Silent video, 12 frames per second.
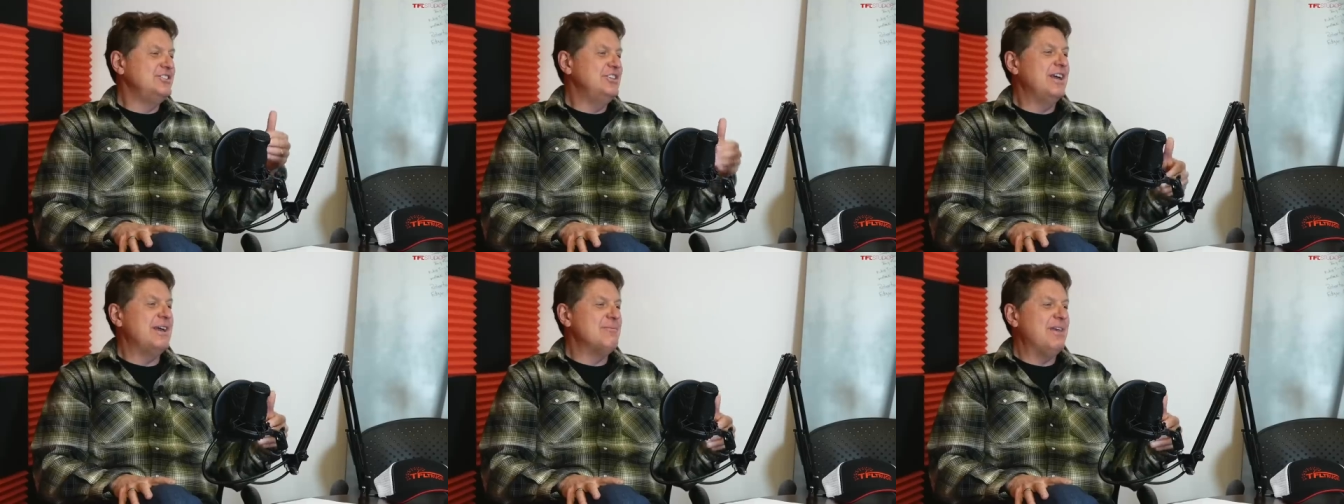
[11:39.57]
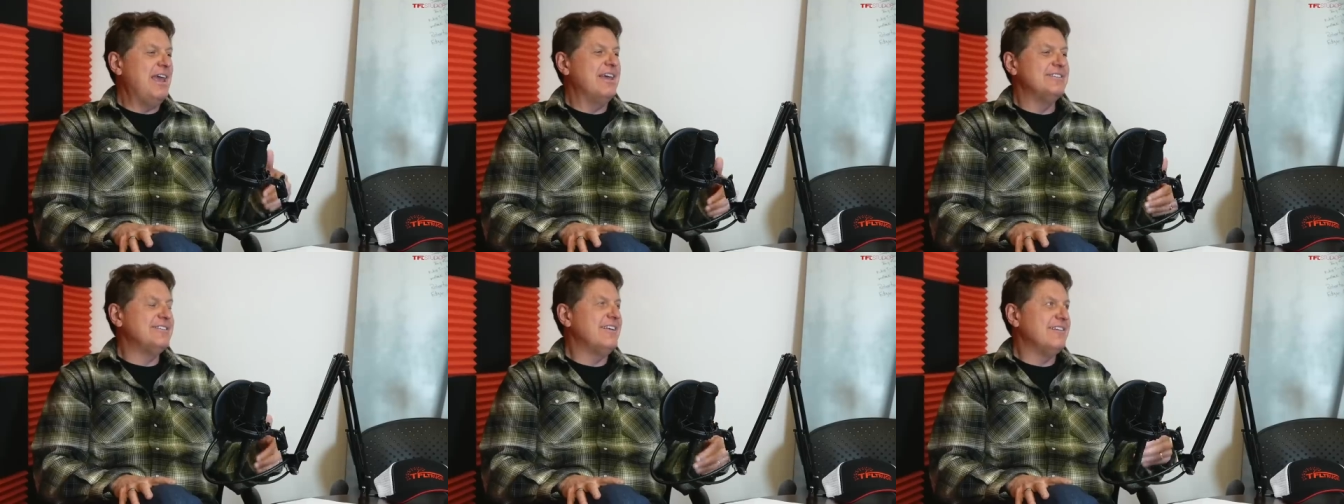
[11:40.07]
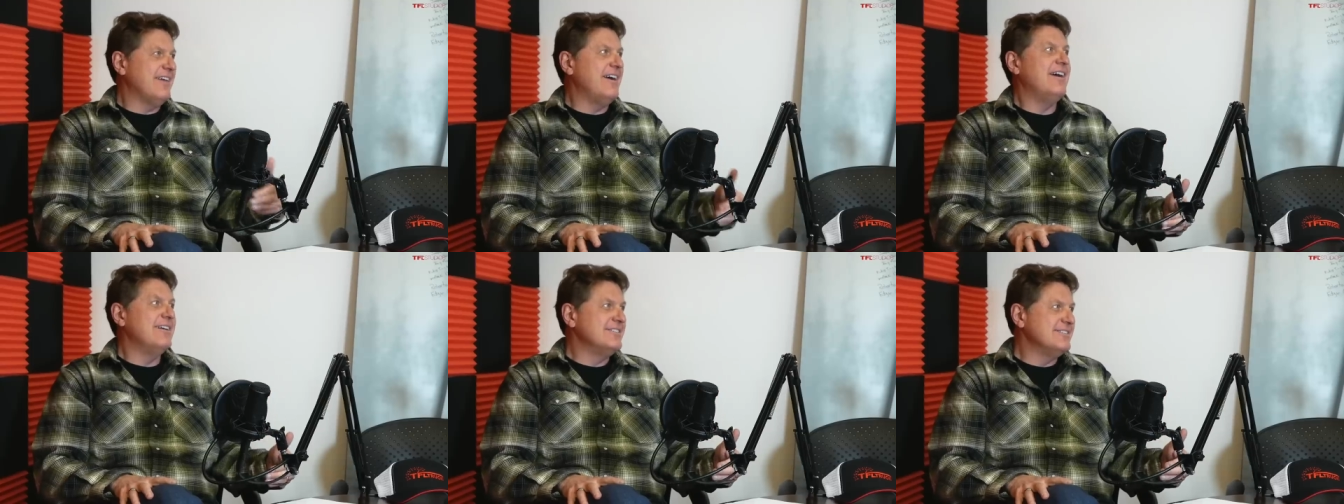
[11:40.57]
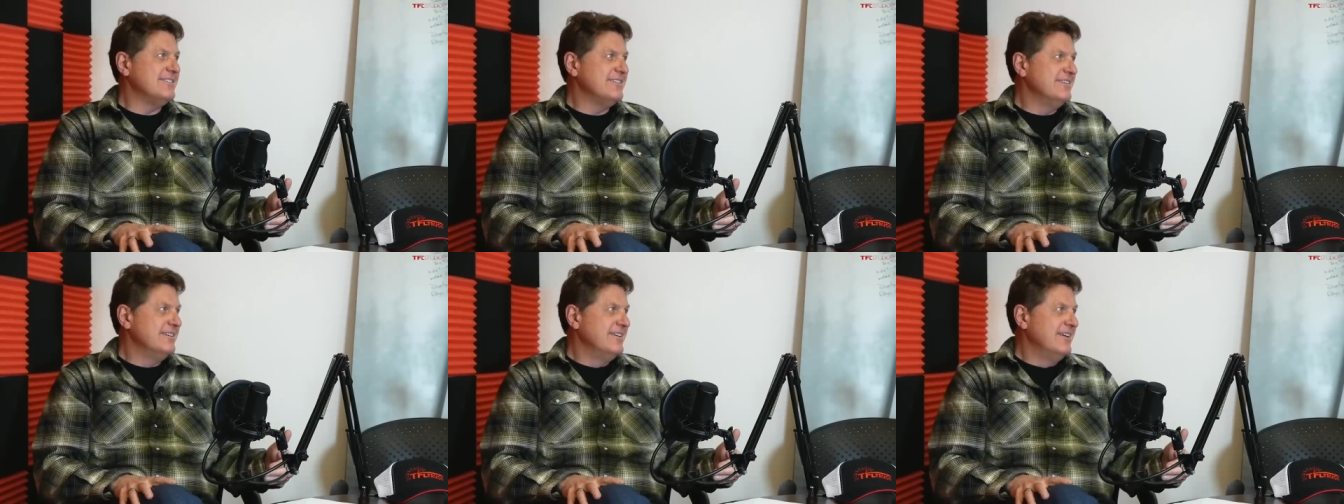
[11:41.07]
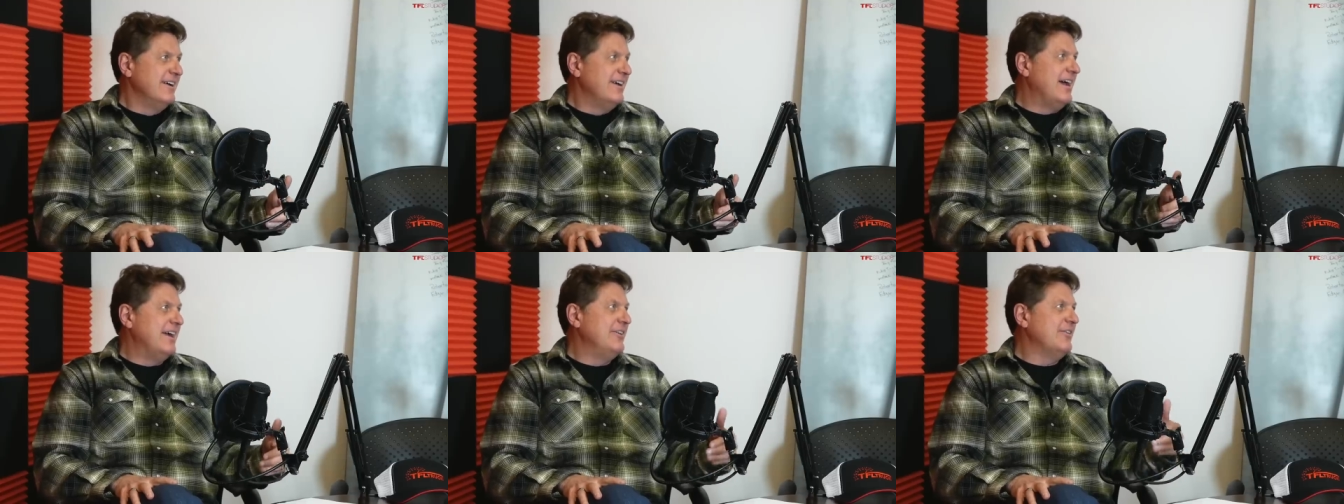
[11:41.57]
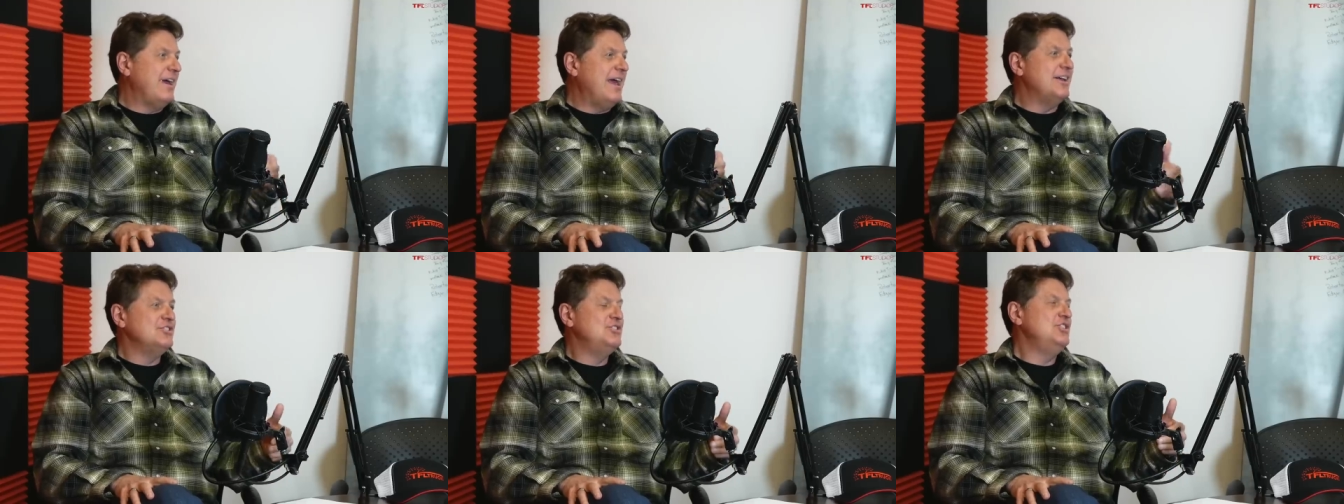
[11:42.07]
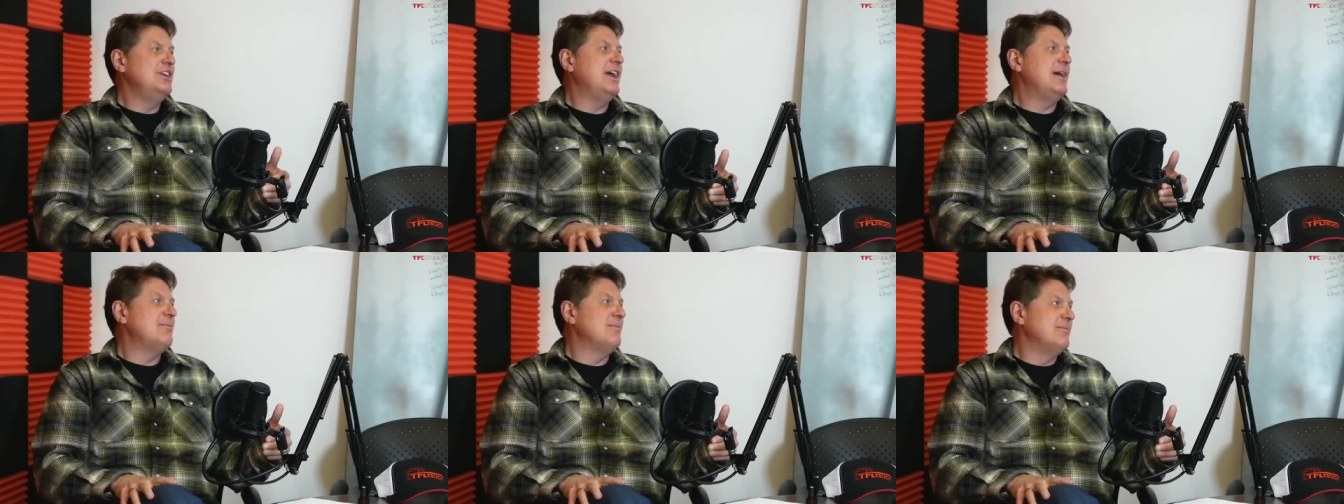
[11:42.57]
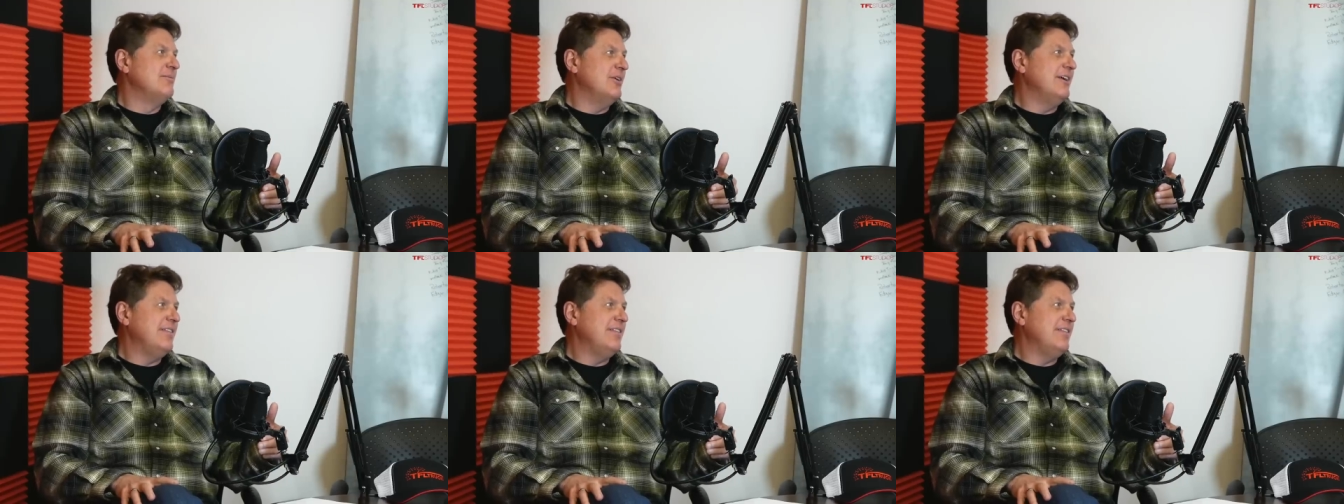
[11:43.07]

GM can sell cars you know, as GM, right?